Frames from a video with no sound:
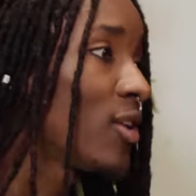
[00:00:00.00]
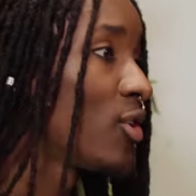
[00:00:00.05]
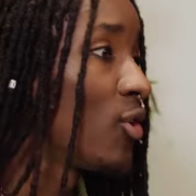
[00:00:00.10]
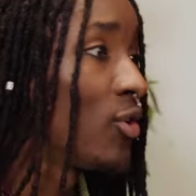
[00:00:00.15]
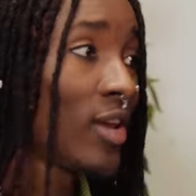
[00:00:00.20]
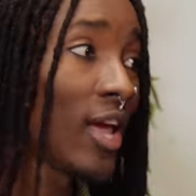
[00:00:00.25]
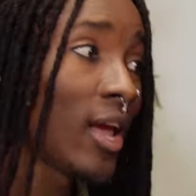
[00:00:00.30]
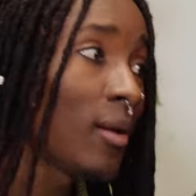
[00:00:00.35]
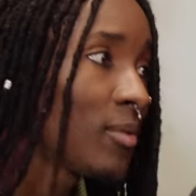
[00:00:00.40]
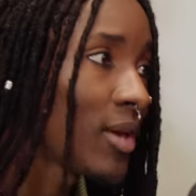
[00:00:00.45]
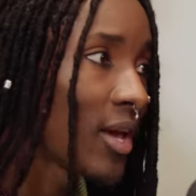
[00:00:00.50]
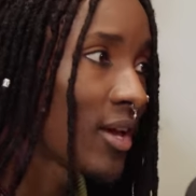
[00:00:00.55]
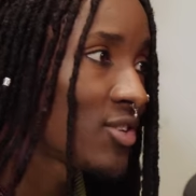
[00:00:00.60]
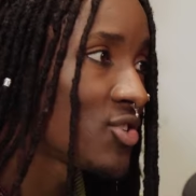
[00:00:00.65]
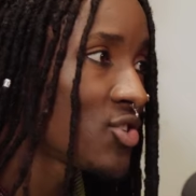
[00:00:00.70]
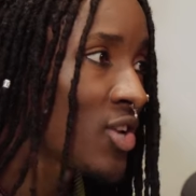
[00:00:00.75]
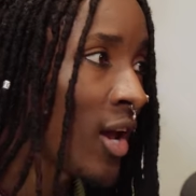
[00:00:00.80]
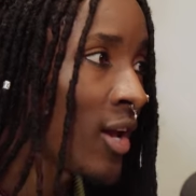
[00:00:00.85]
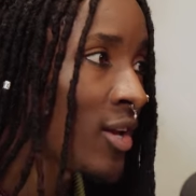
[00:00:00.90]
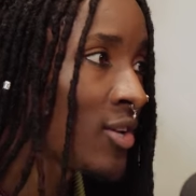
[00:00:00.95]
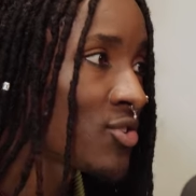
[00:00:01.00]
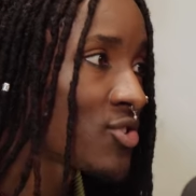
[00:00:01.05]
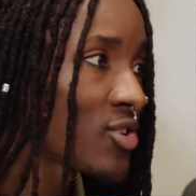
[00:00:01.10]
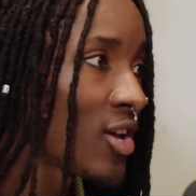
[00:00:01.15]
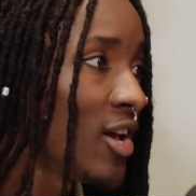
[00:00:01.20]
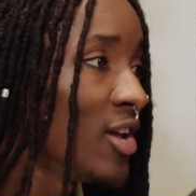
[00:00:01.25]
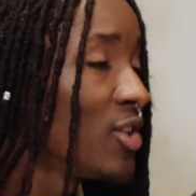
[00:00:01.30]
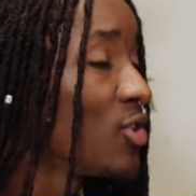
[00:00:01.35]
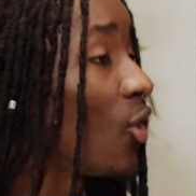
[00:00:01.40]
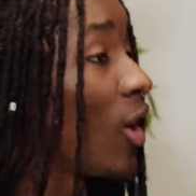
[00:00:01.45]
Your name can change.
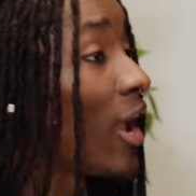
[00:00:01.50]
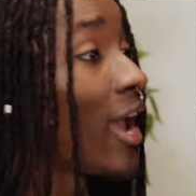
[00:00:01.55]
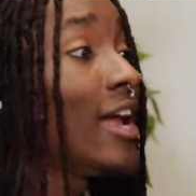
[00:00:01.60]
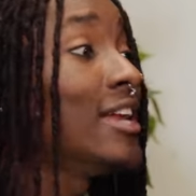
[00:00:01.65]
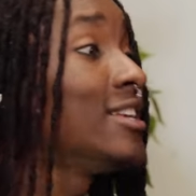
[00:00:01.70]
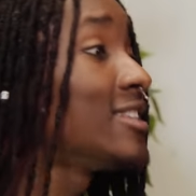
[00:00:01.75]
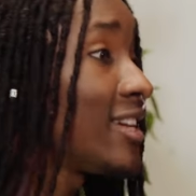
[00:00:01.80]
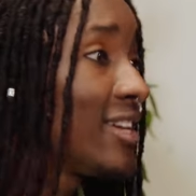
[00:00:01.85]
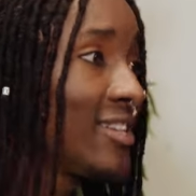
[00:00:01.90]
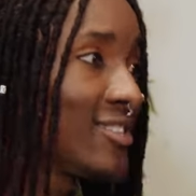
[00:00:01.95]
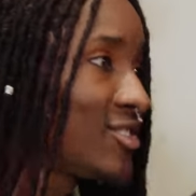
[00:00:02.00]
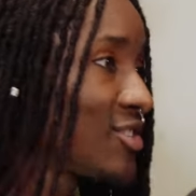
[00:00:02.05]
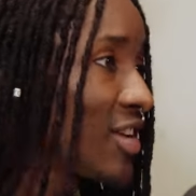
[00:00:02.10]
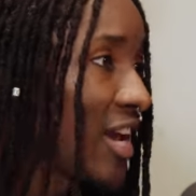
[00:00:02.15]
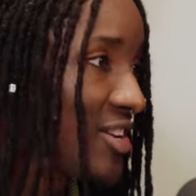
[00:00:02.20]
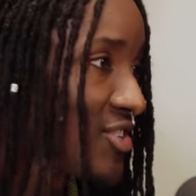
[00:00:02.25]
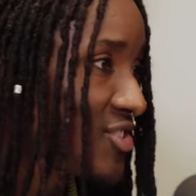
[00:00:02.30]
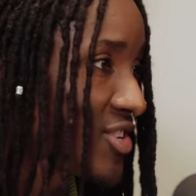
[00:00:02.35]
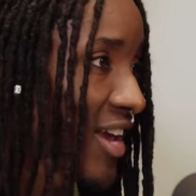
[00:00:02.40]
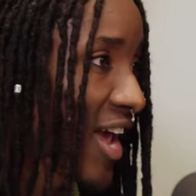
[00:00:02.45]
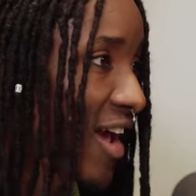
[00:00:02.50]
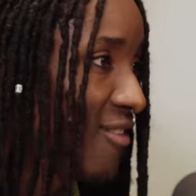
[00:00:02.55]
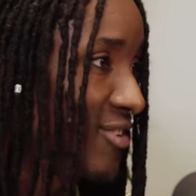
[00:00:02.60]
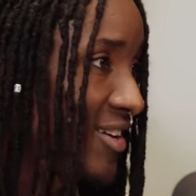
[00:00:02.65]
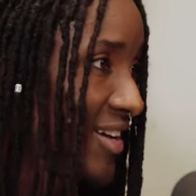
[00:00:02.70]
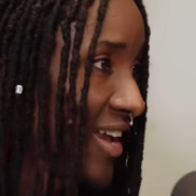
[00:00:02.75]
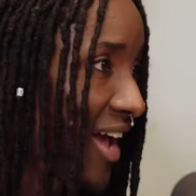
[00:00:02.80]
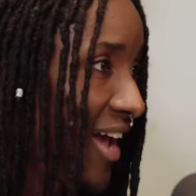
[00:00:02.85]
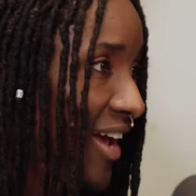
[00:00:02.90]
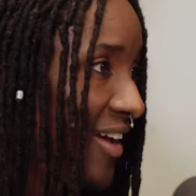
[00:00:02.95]
Your age is changing
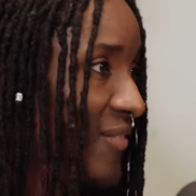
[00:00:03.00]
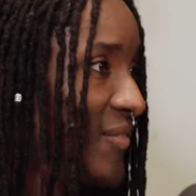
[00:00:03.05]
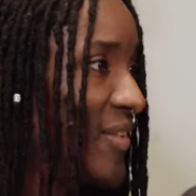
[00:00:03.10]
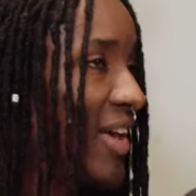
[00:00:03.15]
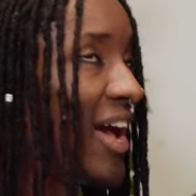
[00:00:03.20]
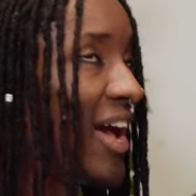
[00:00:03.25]
every day.